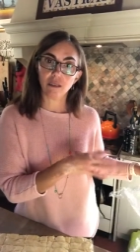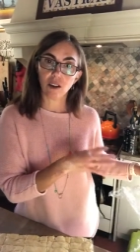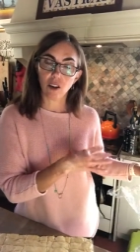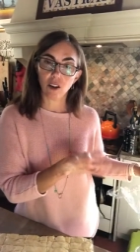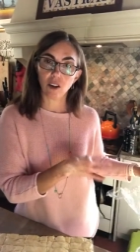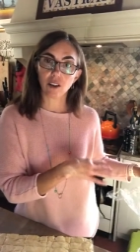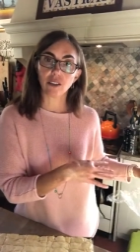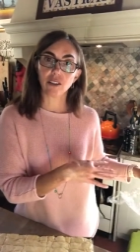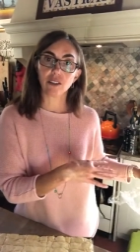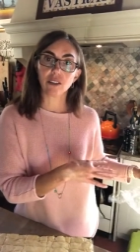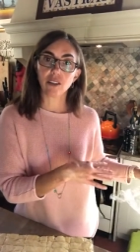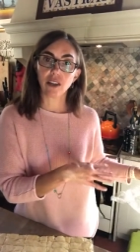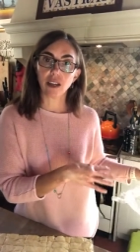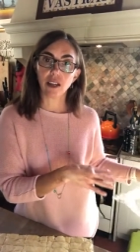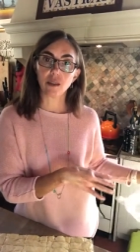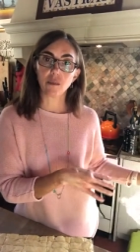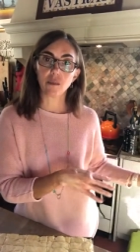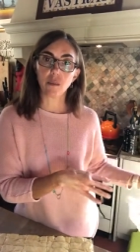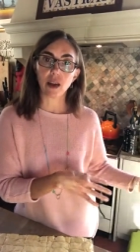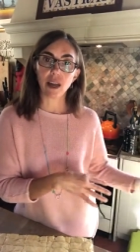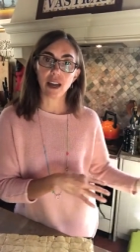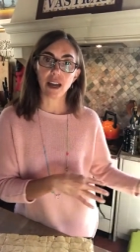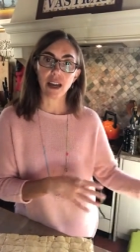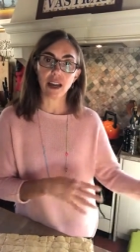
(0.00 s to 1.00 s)
on in
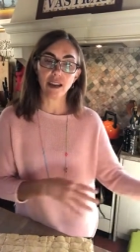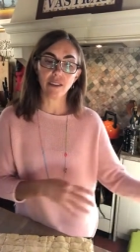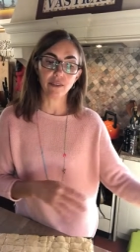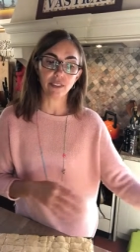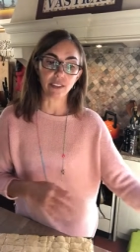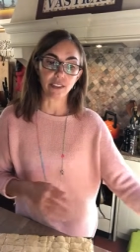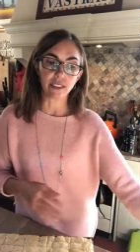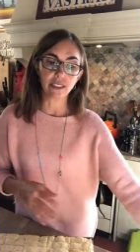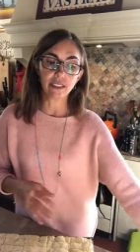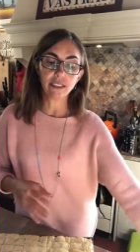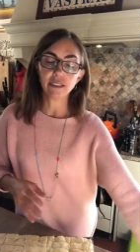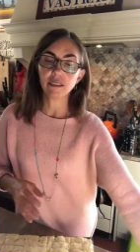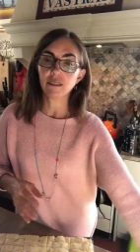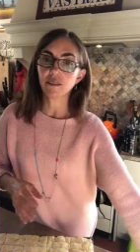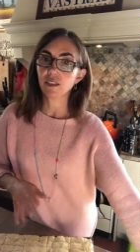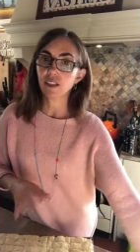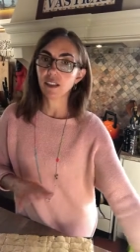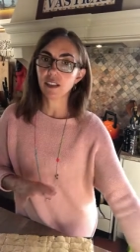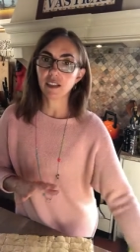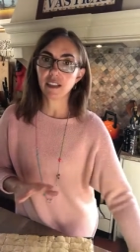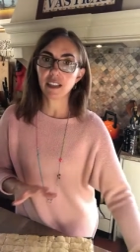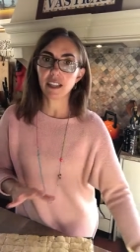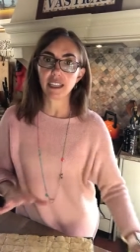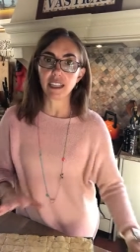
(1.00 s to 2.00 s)
my oven,
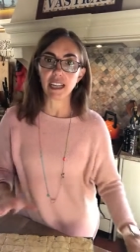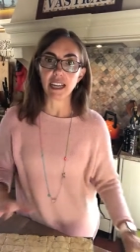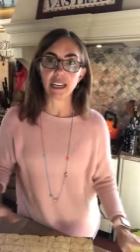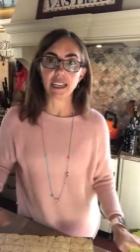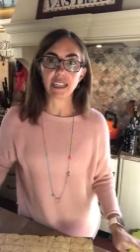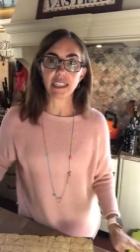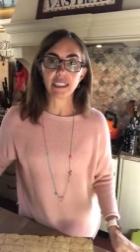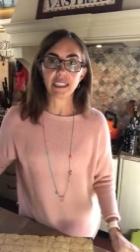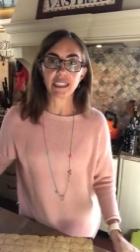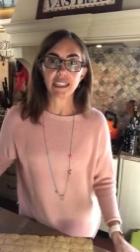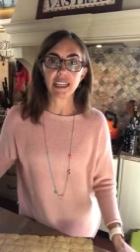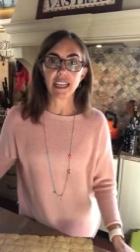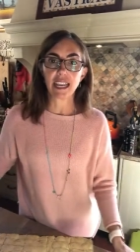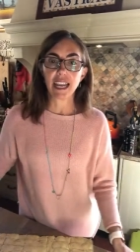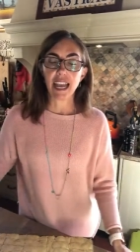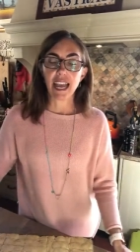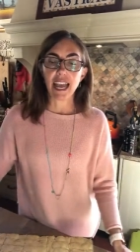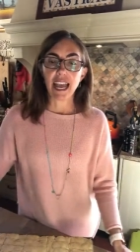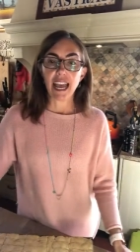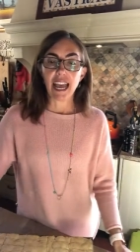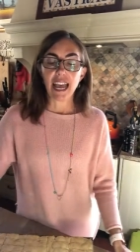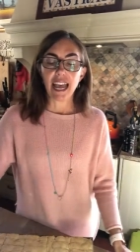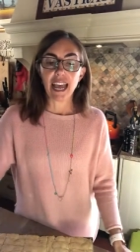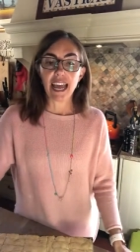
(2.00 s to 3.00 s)
just the light,
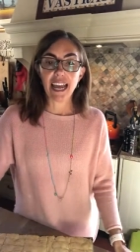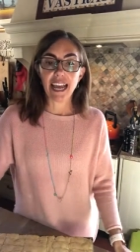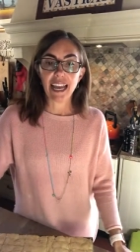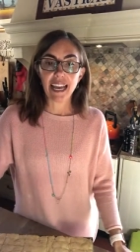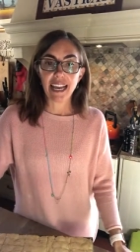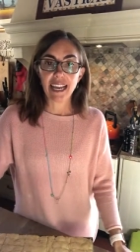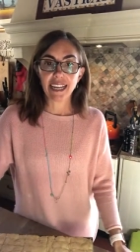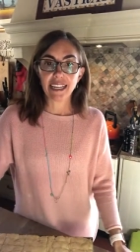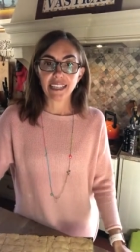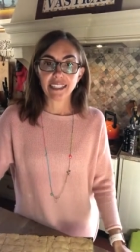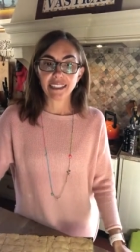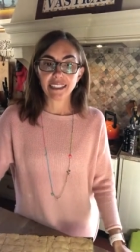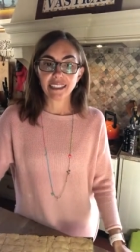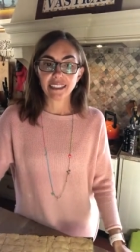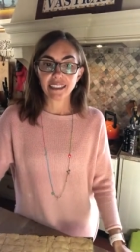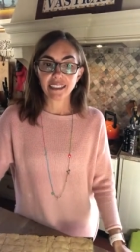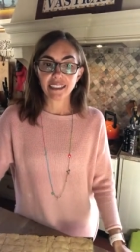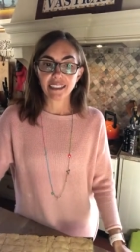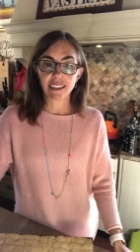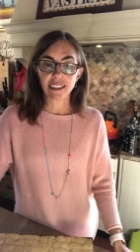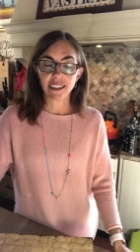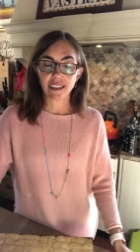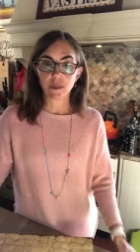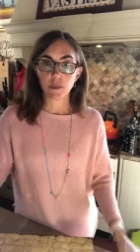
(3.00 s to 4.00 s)

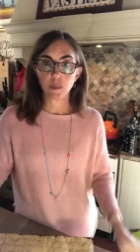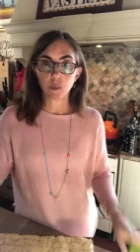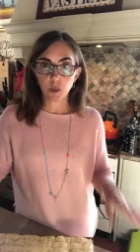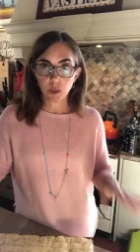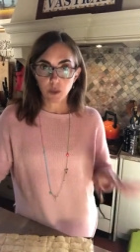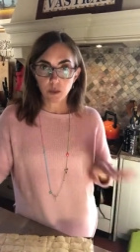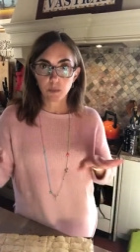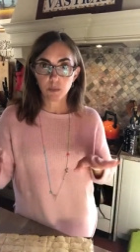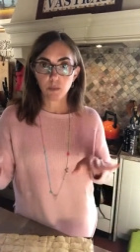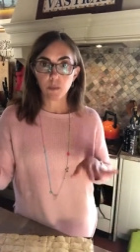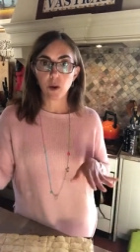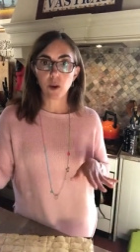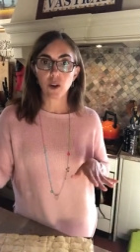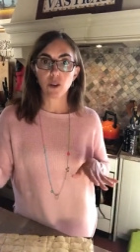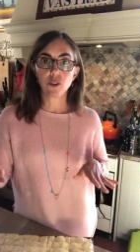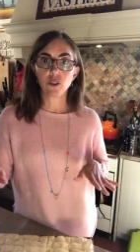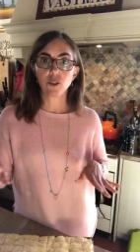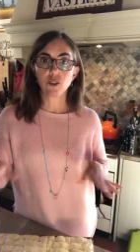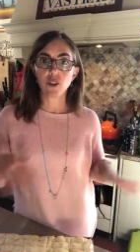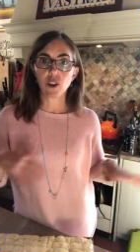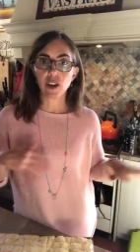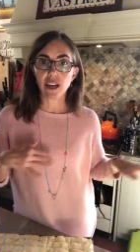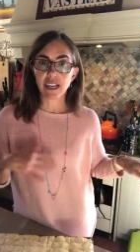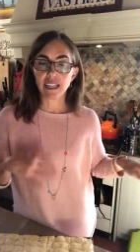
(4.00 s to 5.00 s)
and put
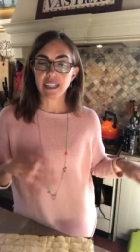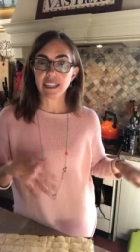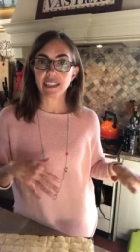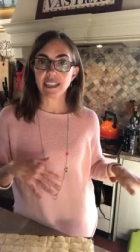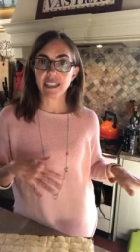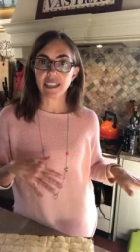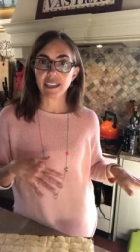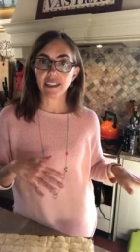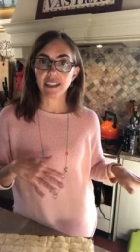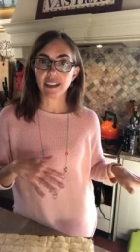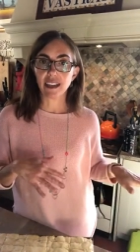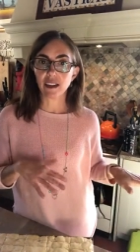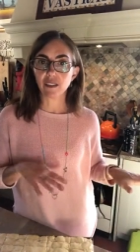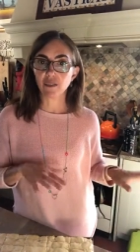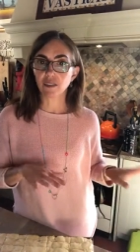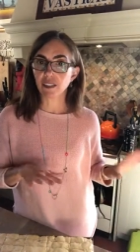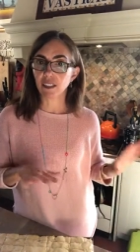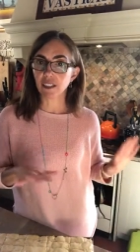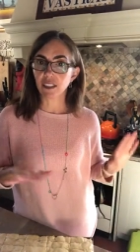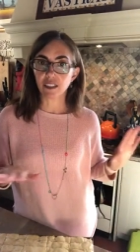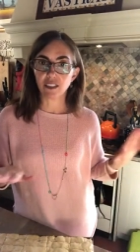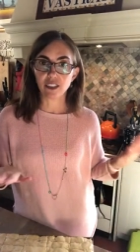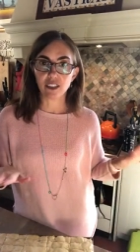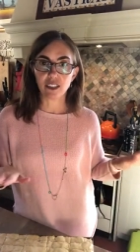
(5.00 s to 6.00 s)
both trays in the
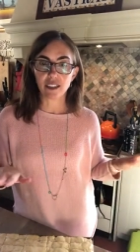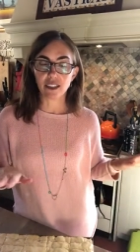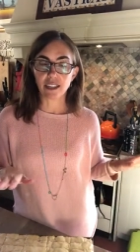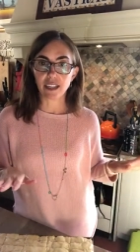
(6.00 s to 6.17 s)
oven and just